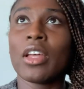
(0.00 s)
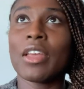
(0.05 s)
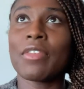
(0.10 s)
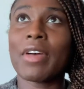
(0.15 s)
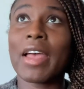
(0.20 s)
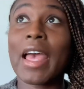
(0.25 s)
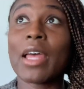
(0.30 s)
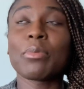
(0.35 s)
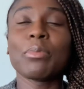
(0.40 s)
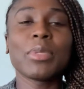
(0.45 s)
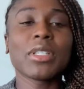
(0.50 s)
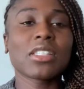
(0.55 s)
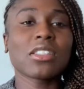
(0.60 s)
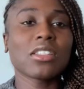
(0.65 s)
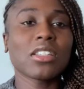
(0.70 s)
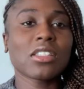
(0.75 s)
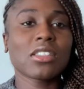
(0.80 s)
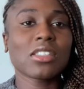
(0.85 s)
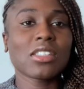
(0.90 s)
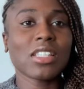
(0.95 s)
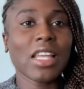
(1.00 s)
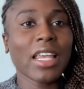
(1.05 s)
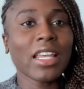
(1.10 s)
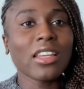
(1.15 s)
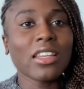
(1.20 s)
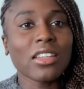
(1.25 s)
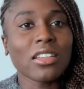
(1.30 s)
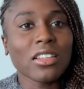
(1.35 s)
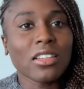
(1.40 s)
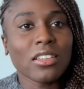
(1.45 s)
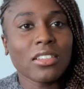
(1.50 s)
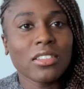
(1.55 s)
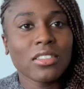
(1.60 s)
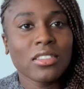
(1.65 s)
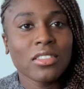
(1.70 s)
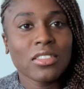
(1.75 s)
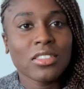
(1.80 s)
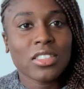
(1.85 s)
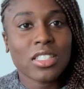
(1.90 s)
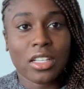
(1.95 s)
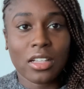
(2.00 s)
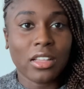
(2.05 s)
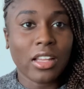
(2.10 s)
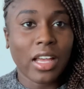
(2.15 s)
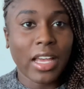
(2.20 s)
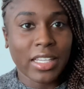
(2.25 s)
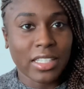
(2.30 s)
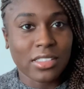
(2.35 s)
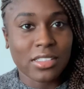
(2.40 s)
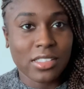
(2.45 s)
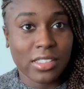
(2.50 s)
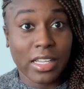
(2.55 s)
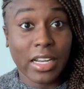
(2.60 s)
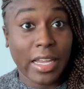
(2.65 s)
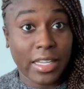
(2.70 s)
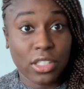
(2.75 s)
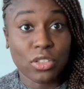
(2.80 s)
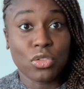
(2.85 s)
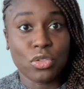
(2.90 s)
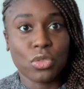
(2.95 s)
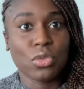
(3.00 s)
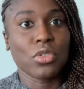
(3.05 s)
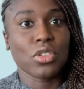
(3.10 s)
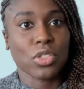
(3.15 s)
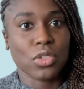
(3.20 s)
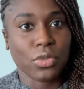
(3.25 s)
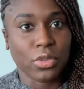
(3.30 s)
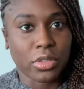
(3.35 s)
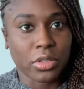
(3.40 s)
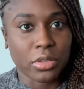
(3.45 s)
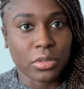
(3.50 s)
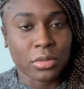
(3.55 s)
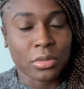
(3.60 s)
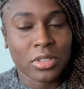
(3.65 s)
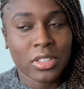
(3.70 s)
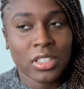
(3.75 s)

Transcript: I had business saying to clients that I can do this for you.